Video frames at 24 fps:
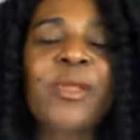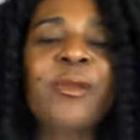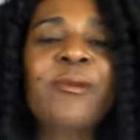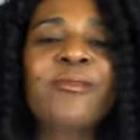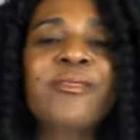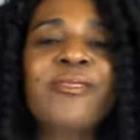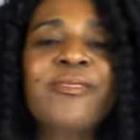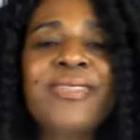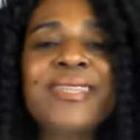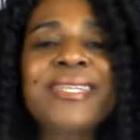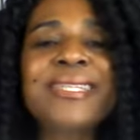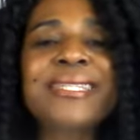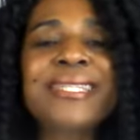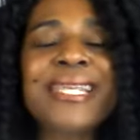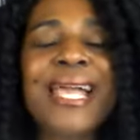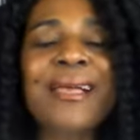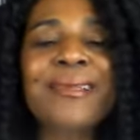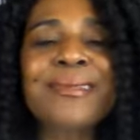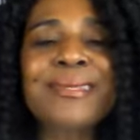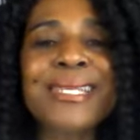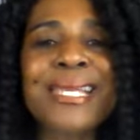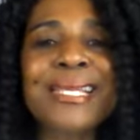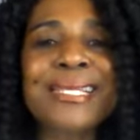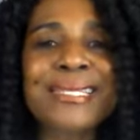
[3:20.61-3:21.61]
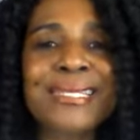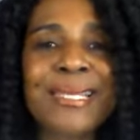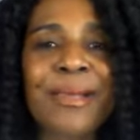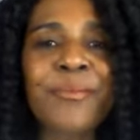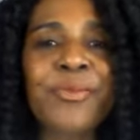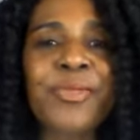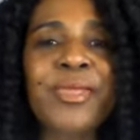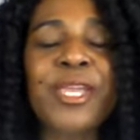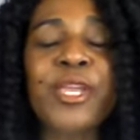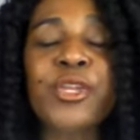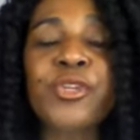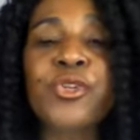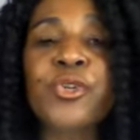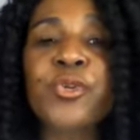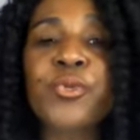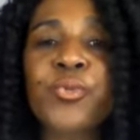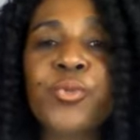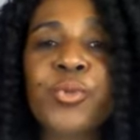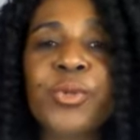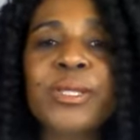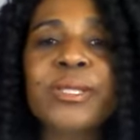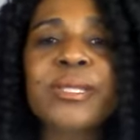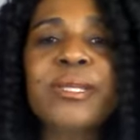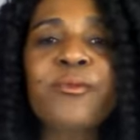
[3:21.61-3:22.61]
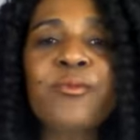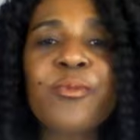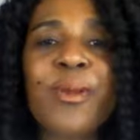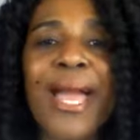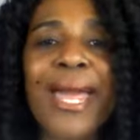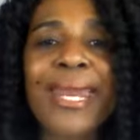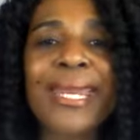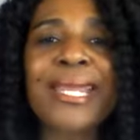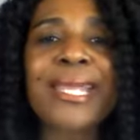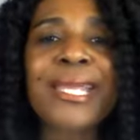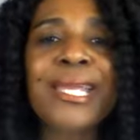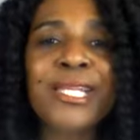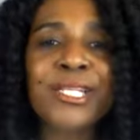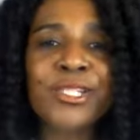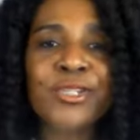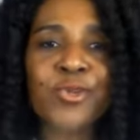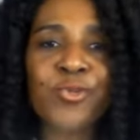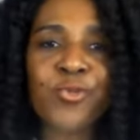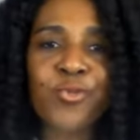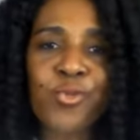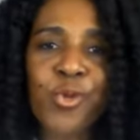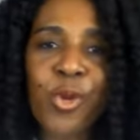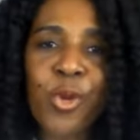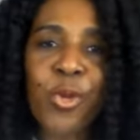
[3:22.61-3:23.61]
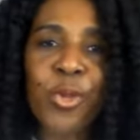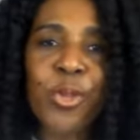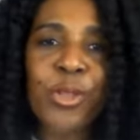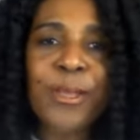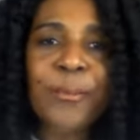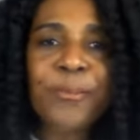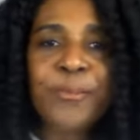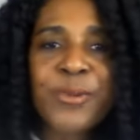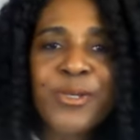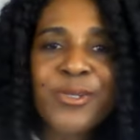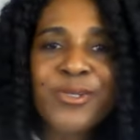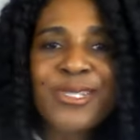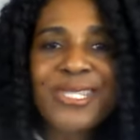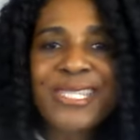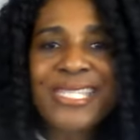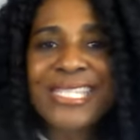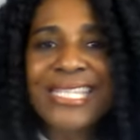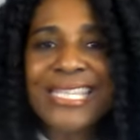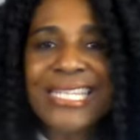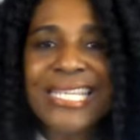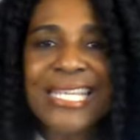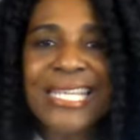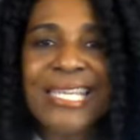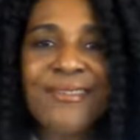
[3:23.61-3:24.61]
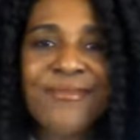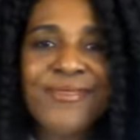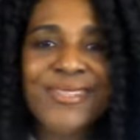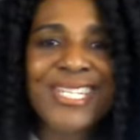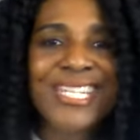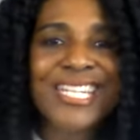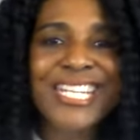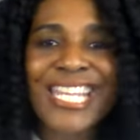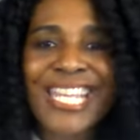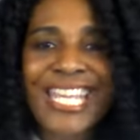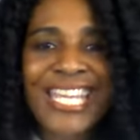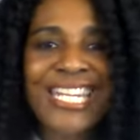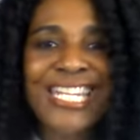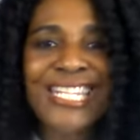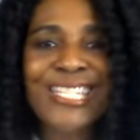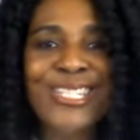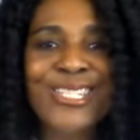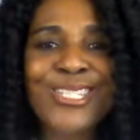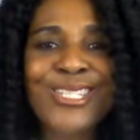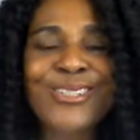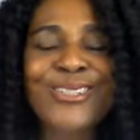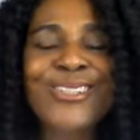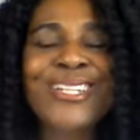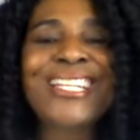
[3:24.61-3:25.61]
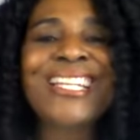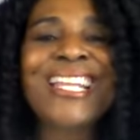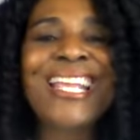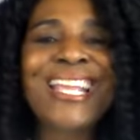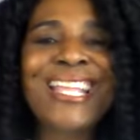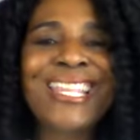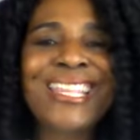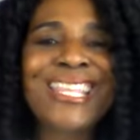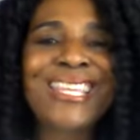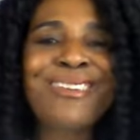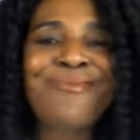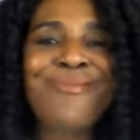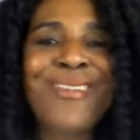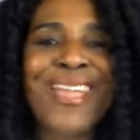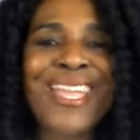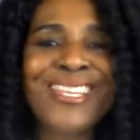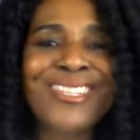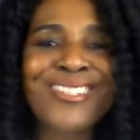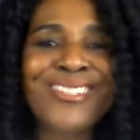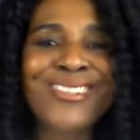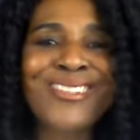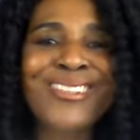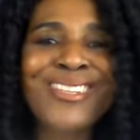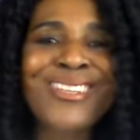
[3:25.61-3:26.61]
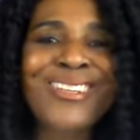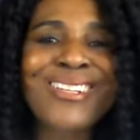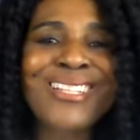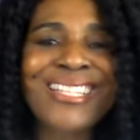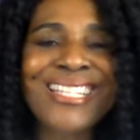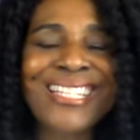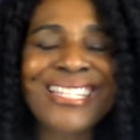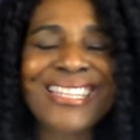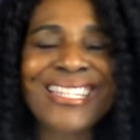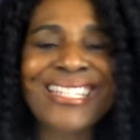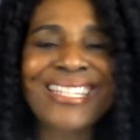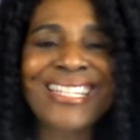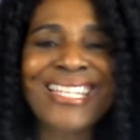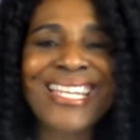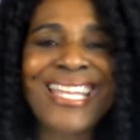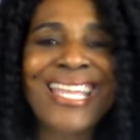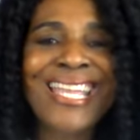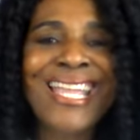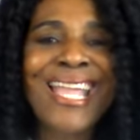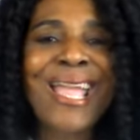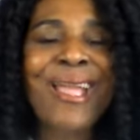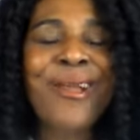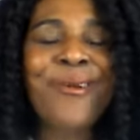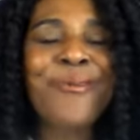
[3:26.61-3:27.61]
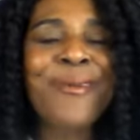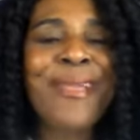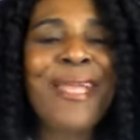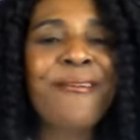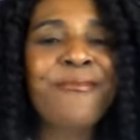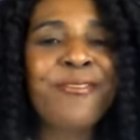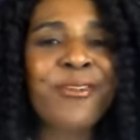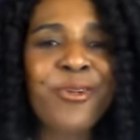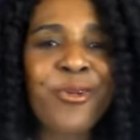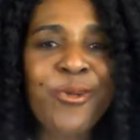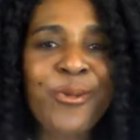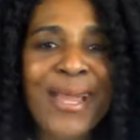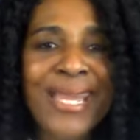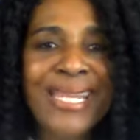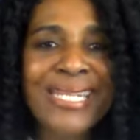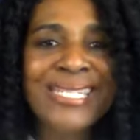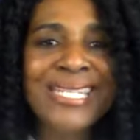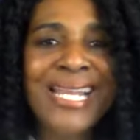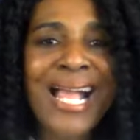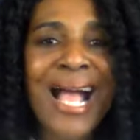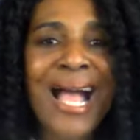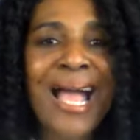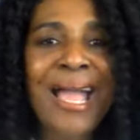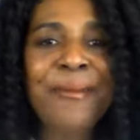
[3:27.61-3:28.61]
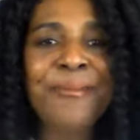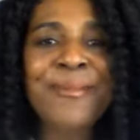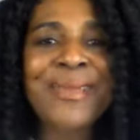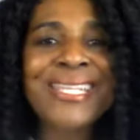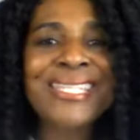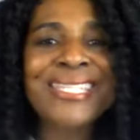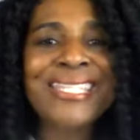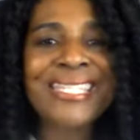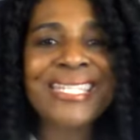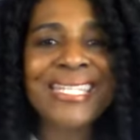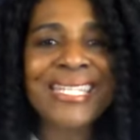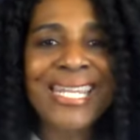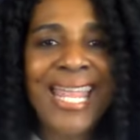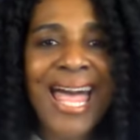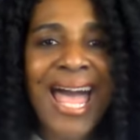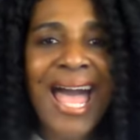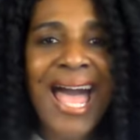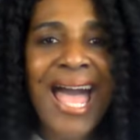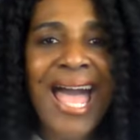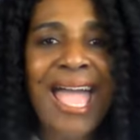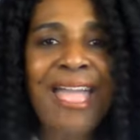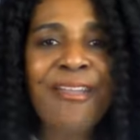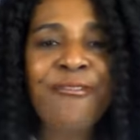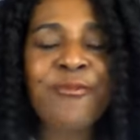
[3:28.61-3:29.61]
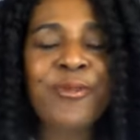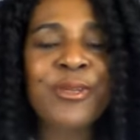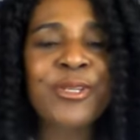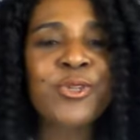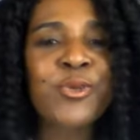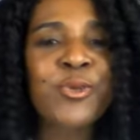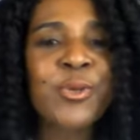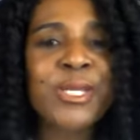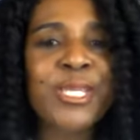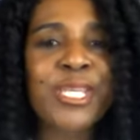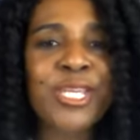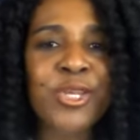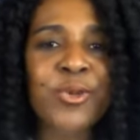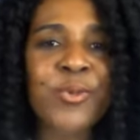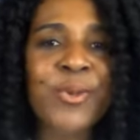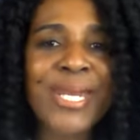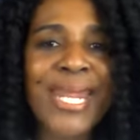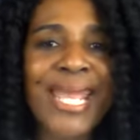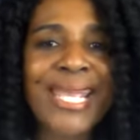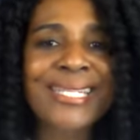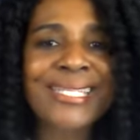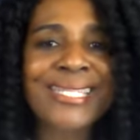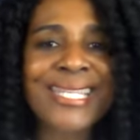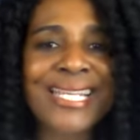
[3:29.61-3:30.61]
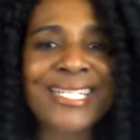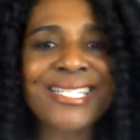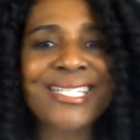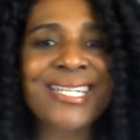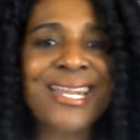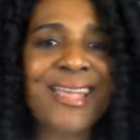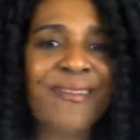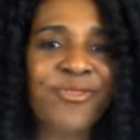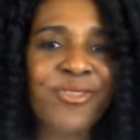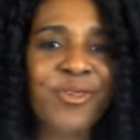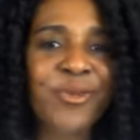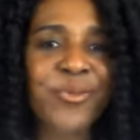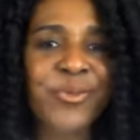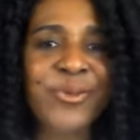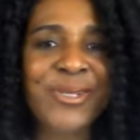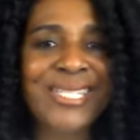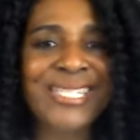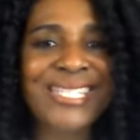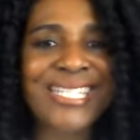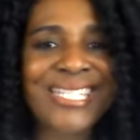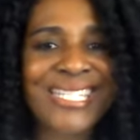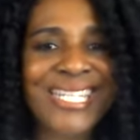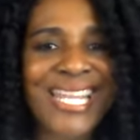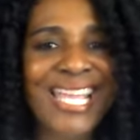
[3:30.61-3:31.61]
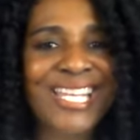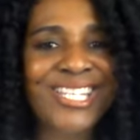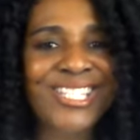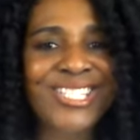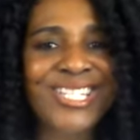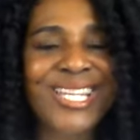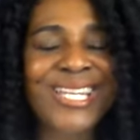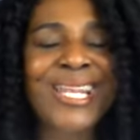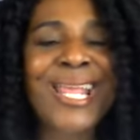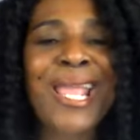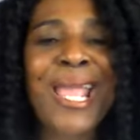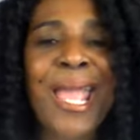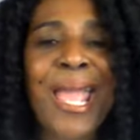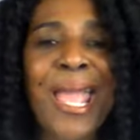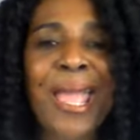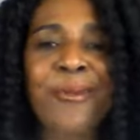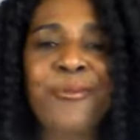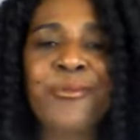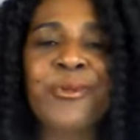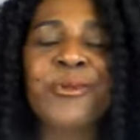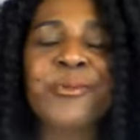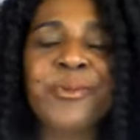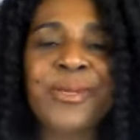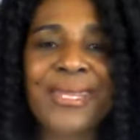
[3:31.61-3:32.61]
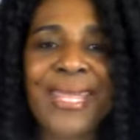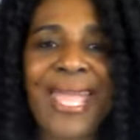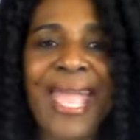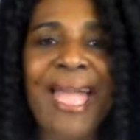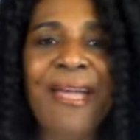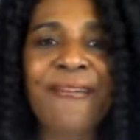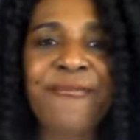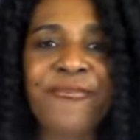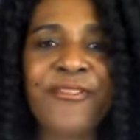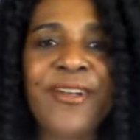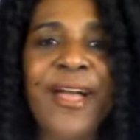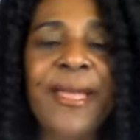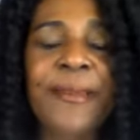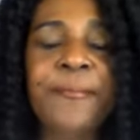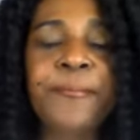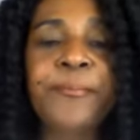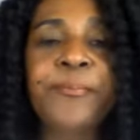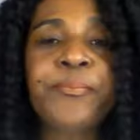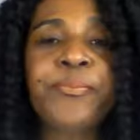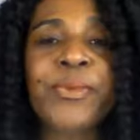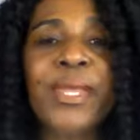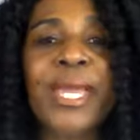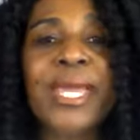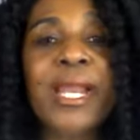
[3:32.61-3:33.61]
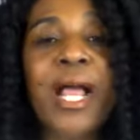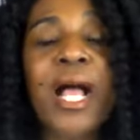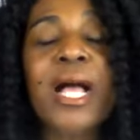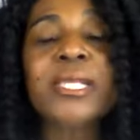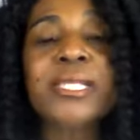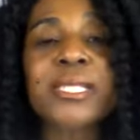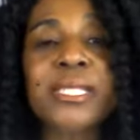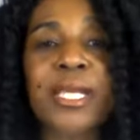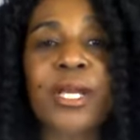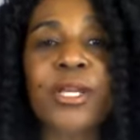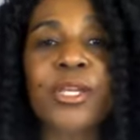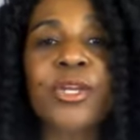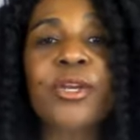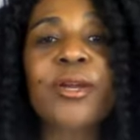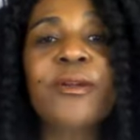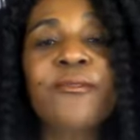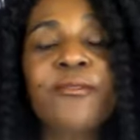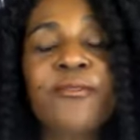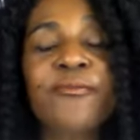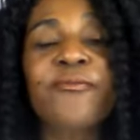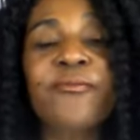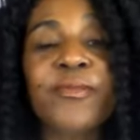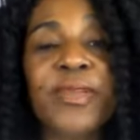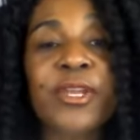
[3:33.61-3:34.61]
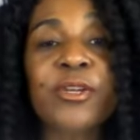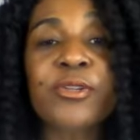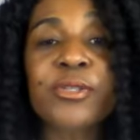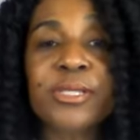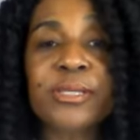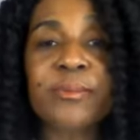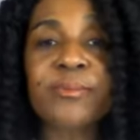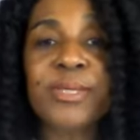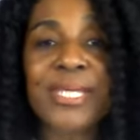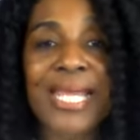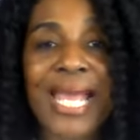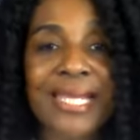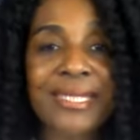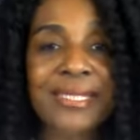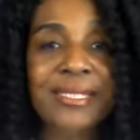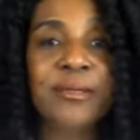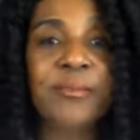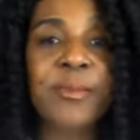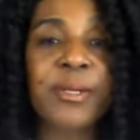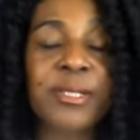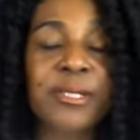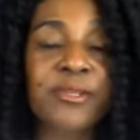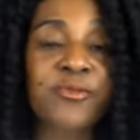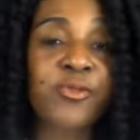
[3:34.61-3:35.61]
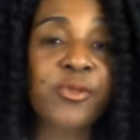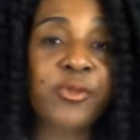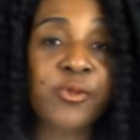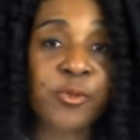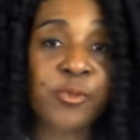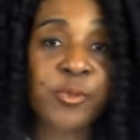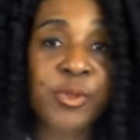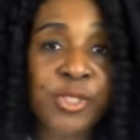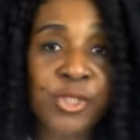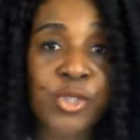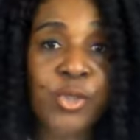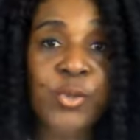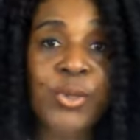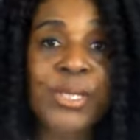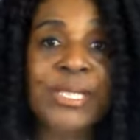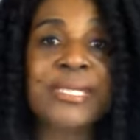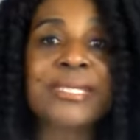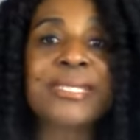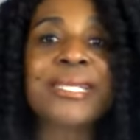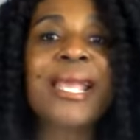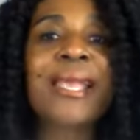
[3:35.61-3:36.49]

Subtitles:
But if this sounds like something and you're really ready to roll up your sleeves and get into it, then make sure you click the link. We have a great time. It's live. We do a Q&A section after the presentation, and we really have fun. And also, you're going to hear some testimonies from some students